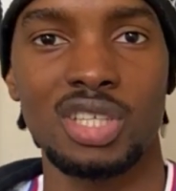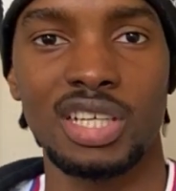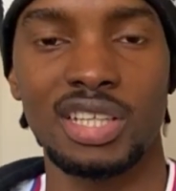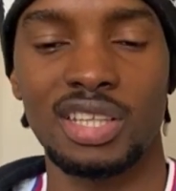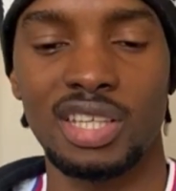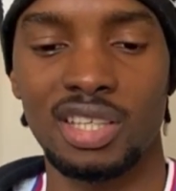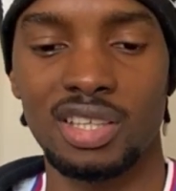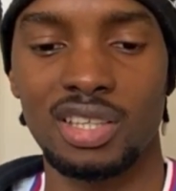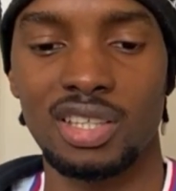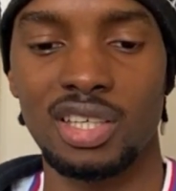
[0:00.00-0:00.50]
I
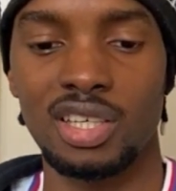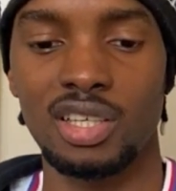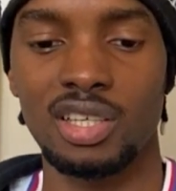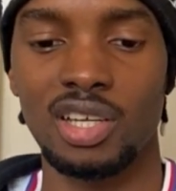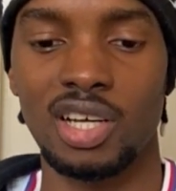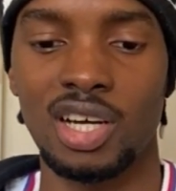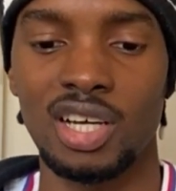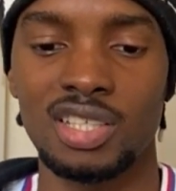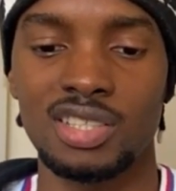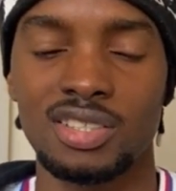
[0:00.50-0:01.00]
think they
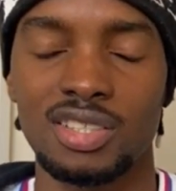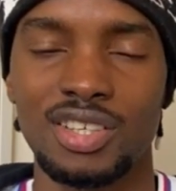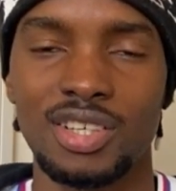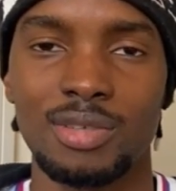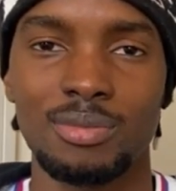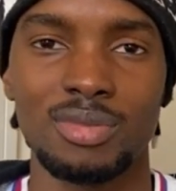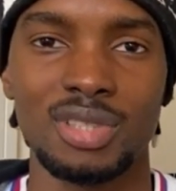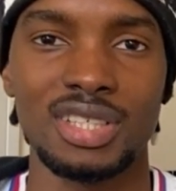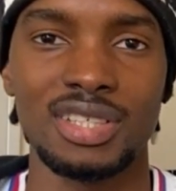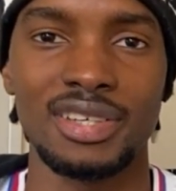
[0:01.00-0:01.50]
lost
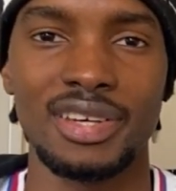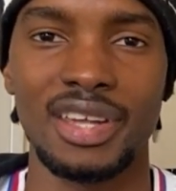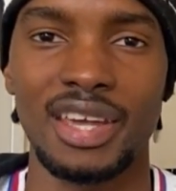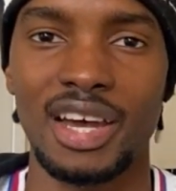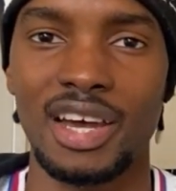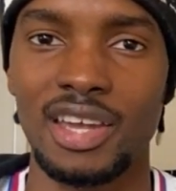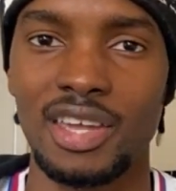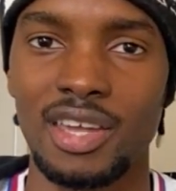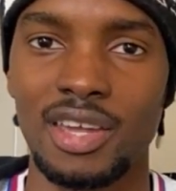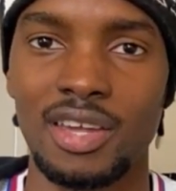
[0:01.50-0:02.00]

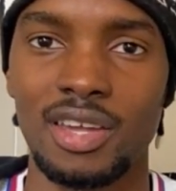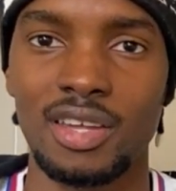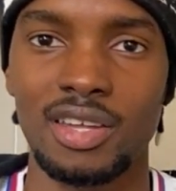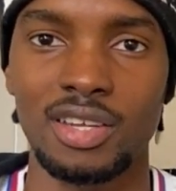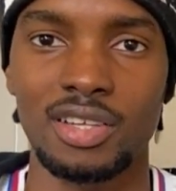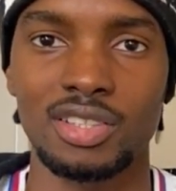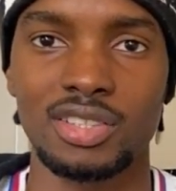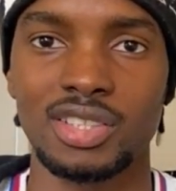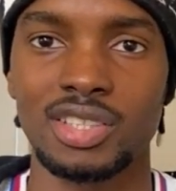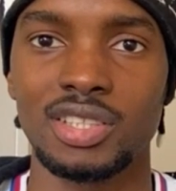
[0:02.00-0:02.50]
Ndiaye
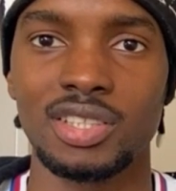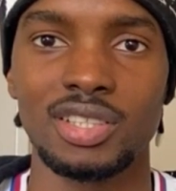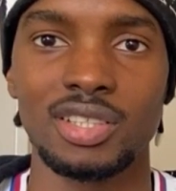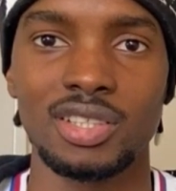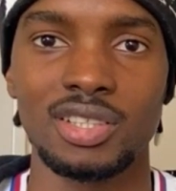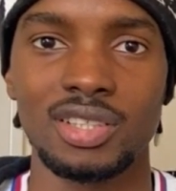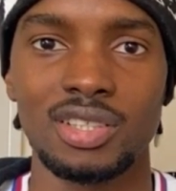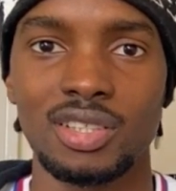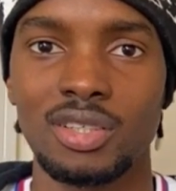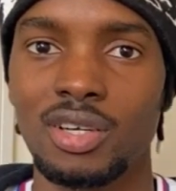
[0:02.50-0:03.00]
to
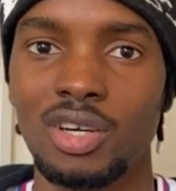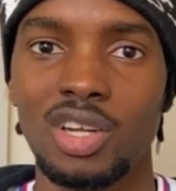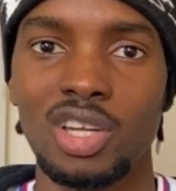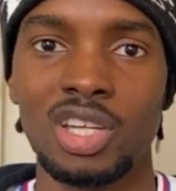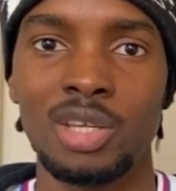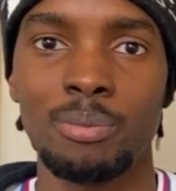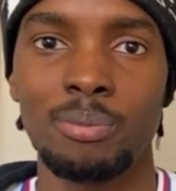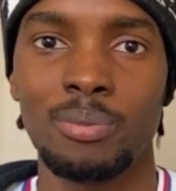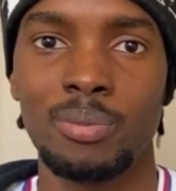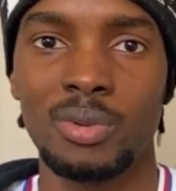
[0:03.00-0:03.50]

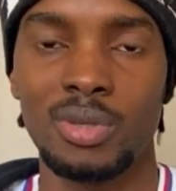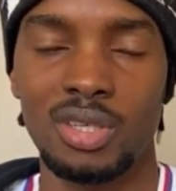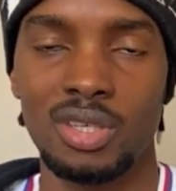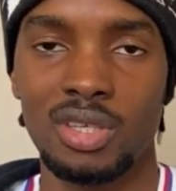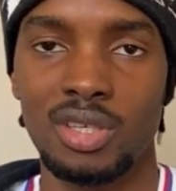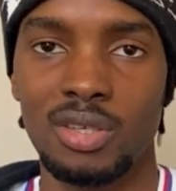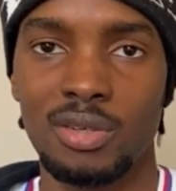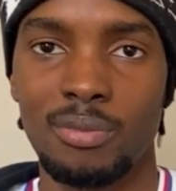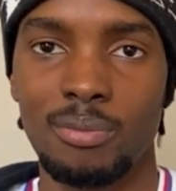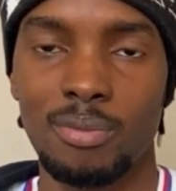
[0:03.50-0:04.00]

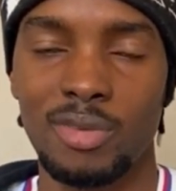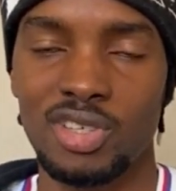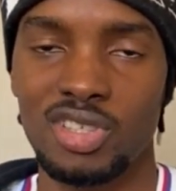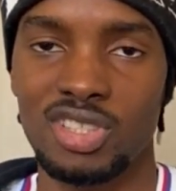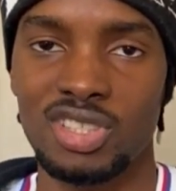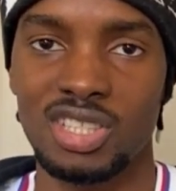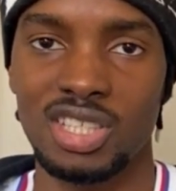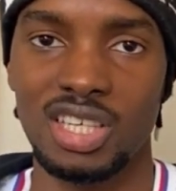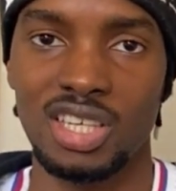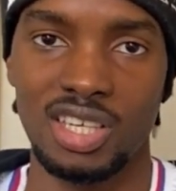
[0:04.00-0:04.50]
Olympique
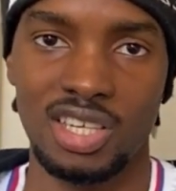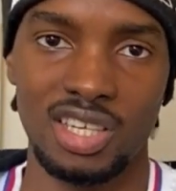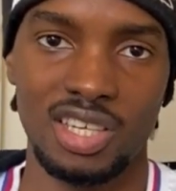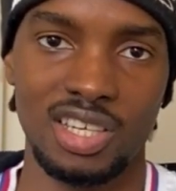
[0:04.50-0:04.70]
Marseille.